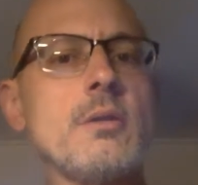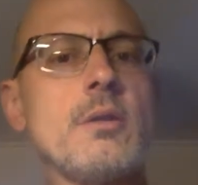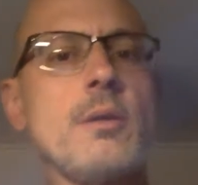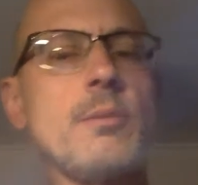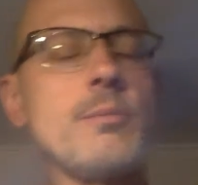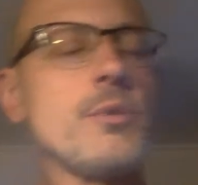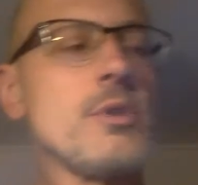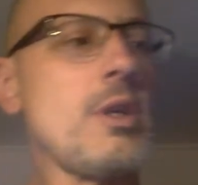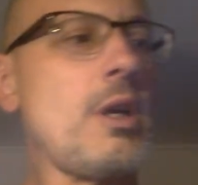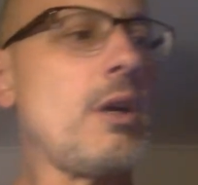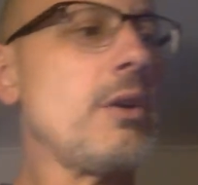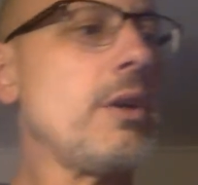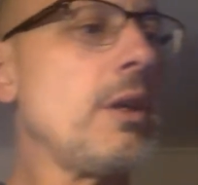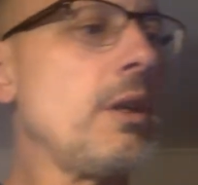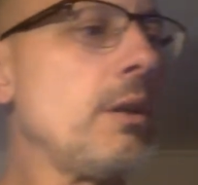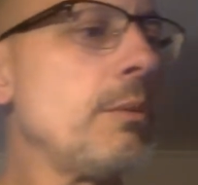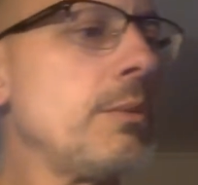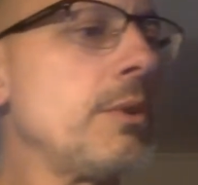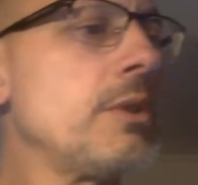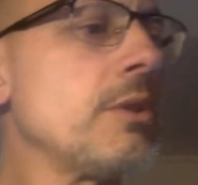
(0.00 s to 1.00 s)
I'm sorry,
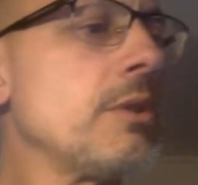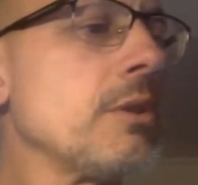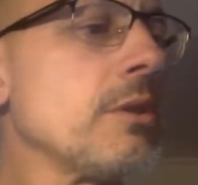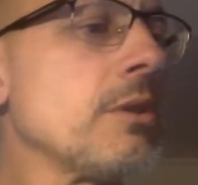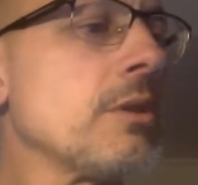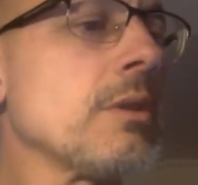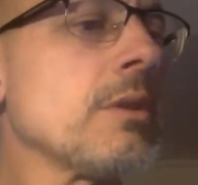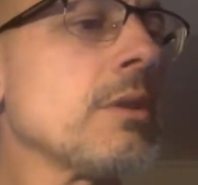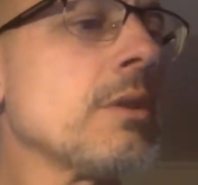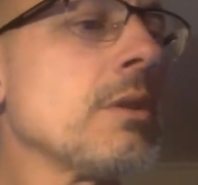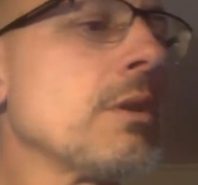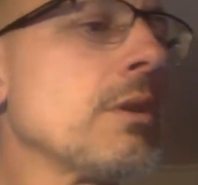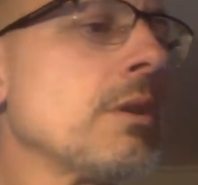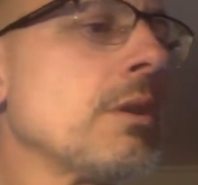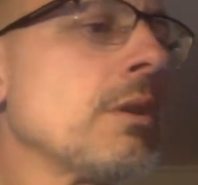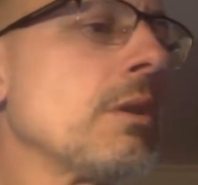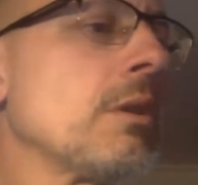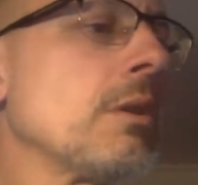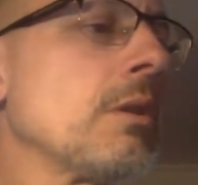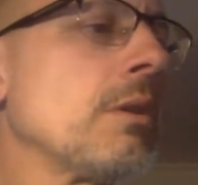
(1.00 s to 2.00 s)
let me just
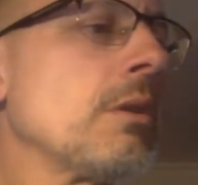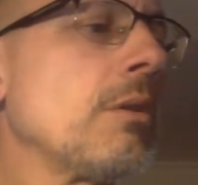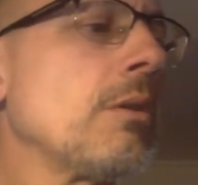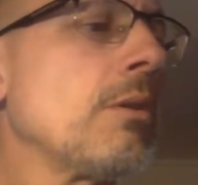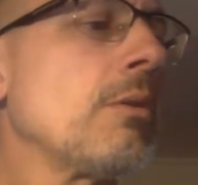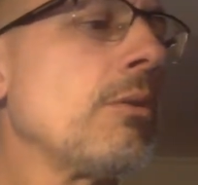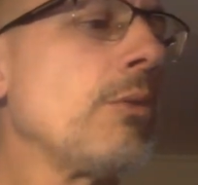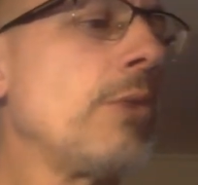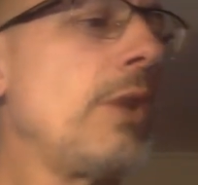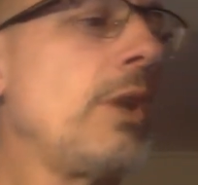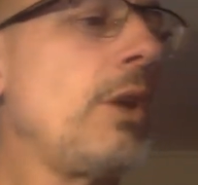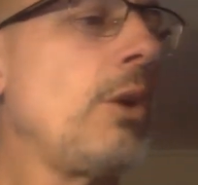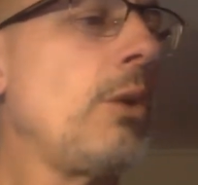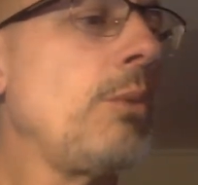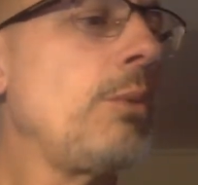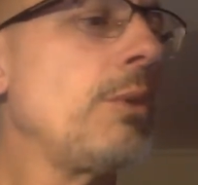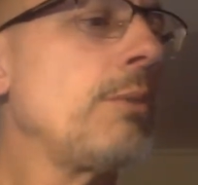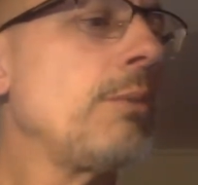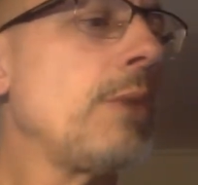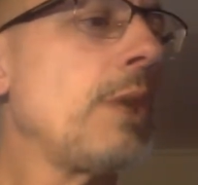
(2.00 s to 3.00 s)

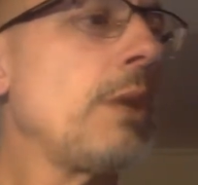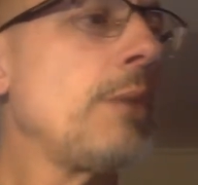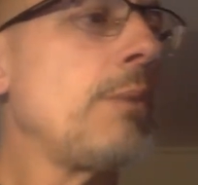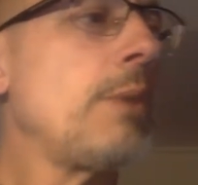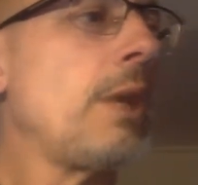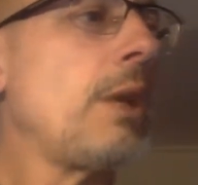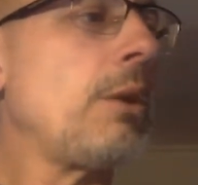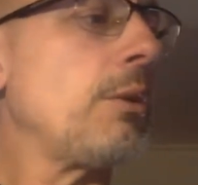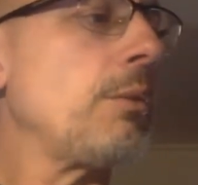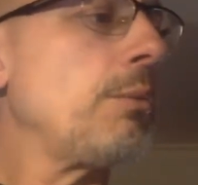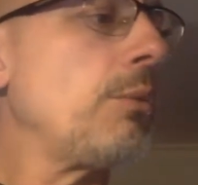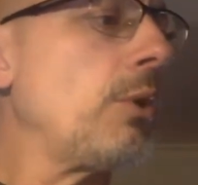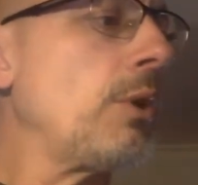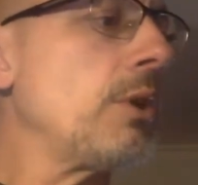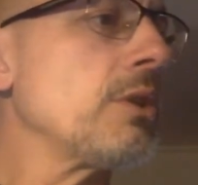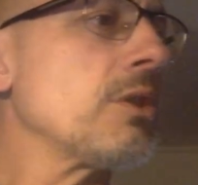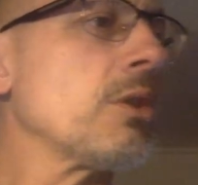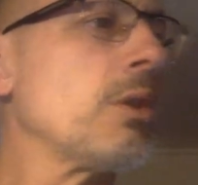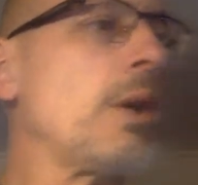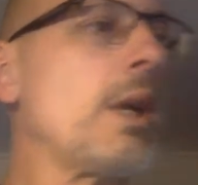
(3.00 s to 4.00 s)
reopen my
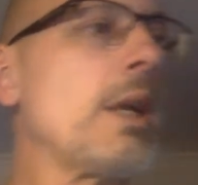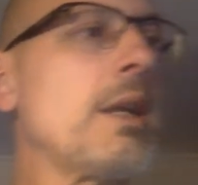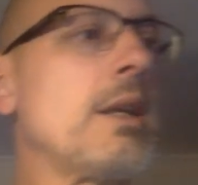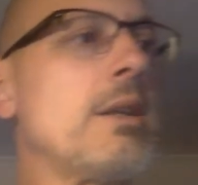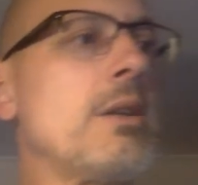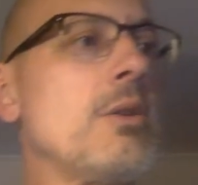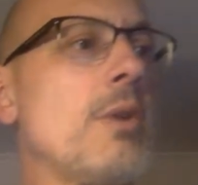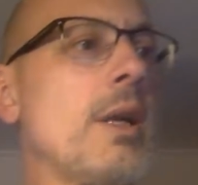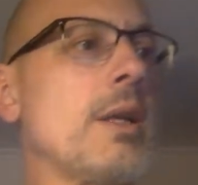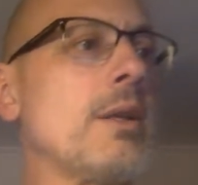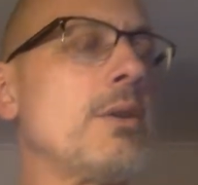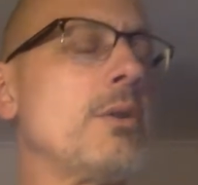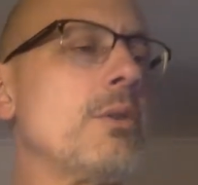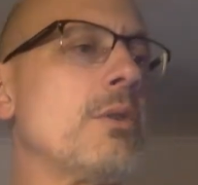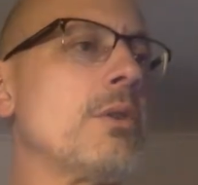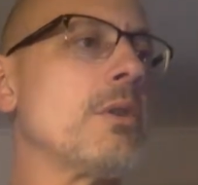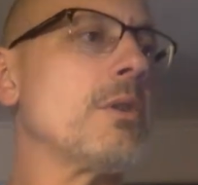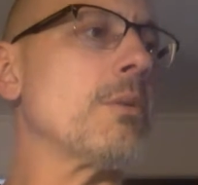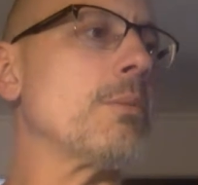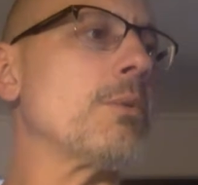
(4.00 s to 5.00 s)
PowerPoint so I can direct you
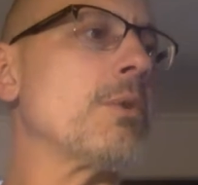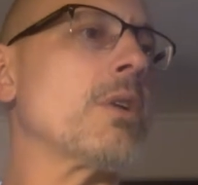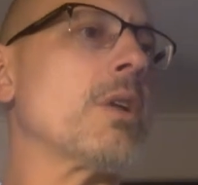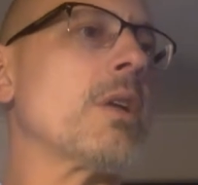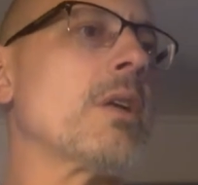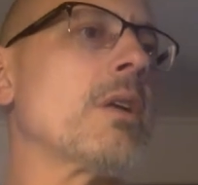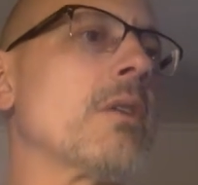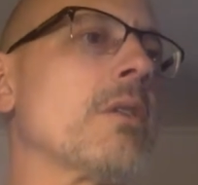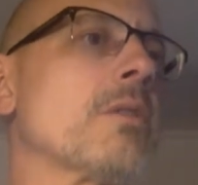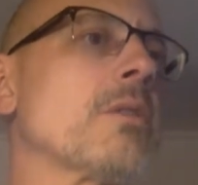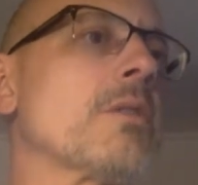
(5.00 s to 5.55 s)
to the particular